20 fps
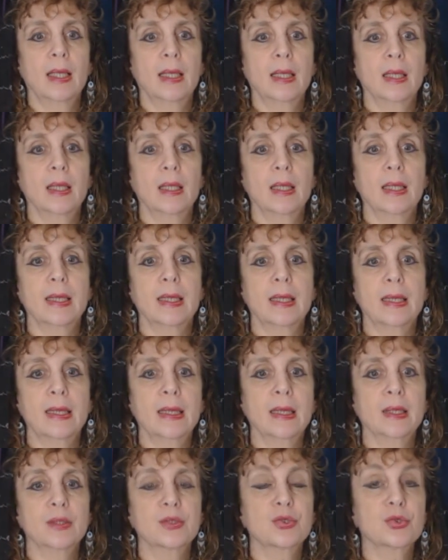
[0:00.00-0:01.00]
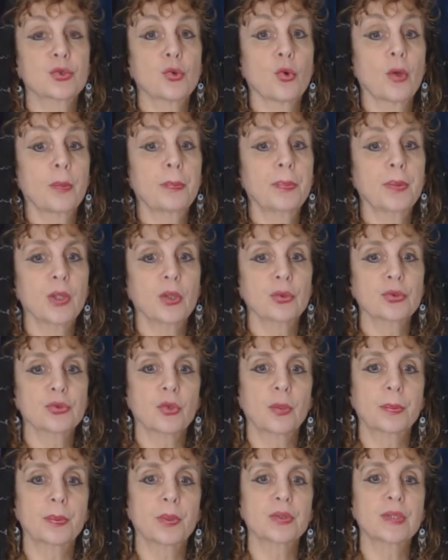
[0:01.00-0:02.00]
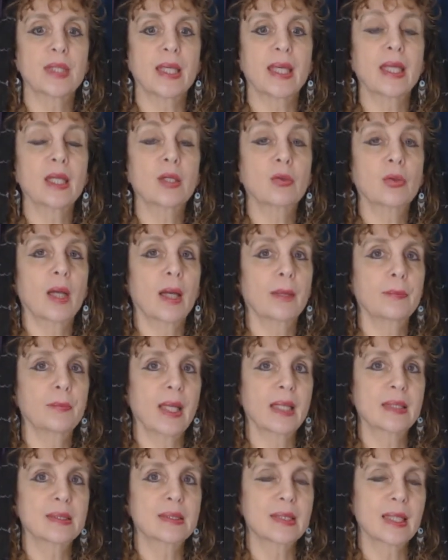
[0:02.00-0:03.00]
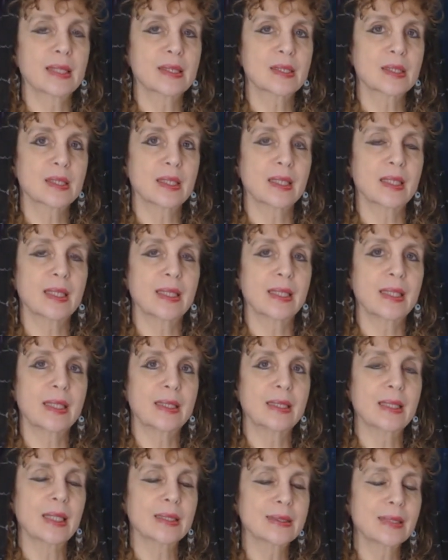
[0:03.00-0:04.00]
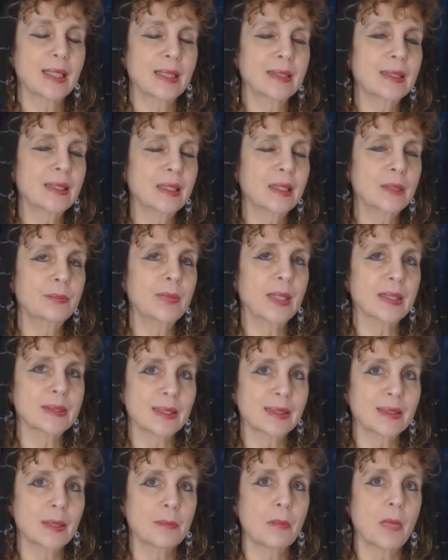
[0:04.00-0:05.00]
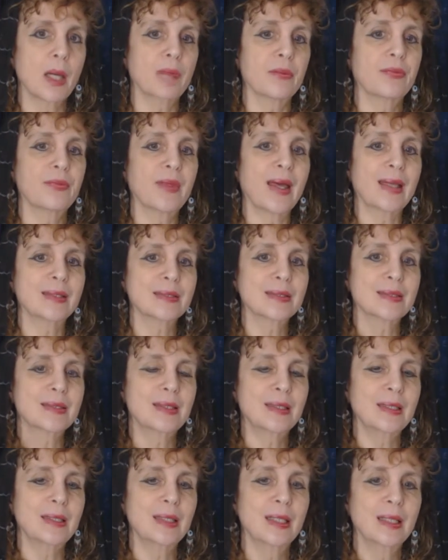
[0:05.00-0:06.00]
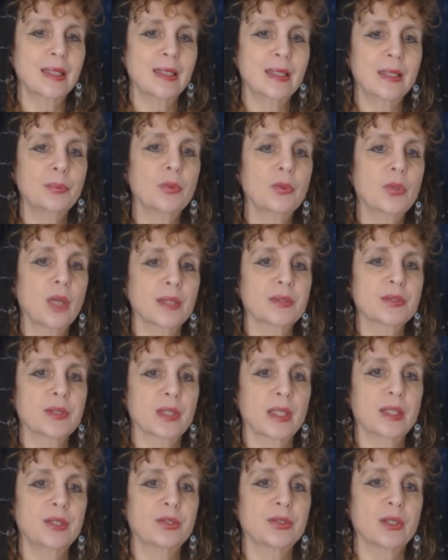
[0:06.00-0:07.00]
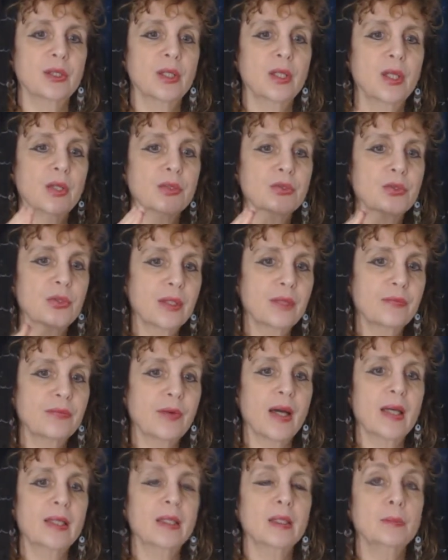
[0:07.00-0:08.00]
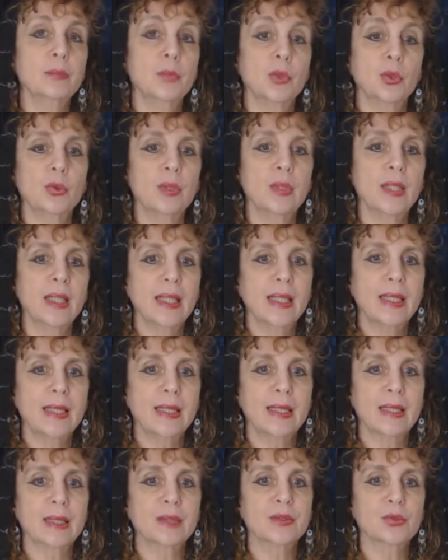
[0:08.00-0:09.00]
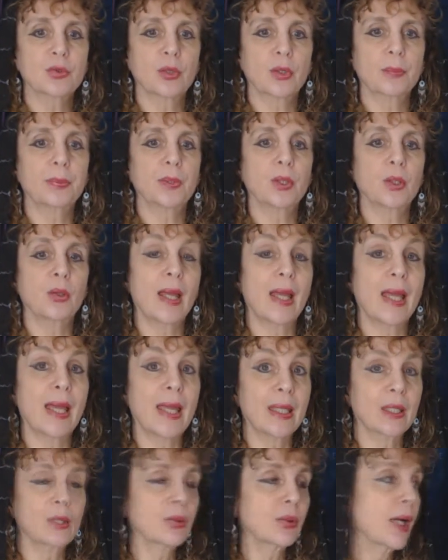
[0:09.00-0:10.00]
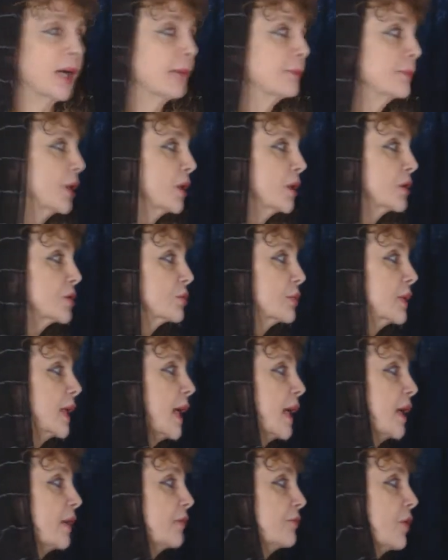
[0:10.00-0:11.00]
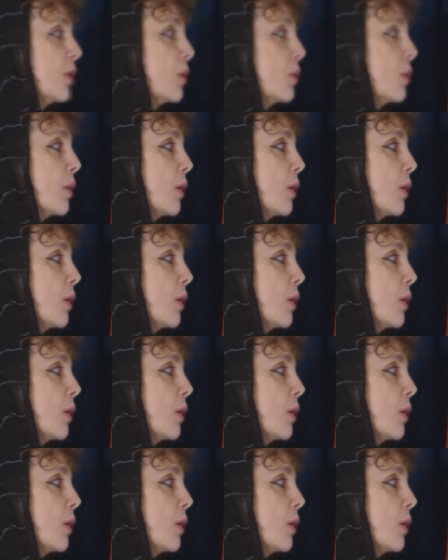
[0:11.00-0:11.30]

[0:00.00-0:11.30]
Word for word: uh, in Scorpio. Scorpio's Acrab. That's that's the that's not the Hebrew, that's not the month. That is the Hebrew constellation. So Lavana Moon in Scorpio Acrab. So we have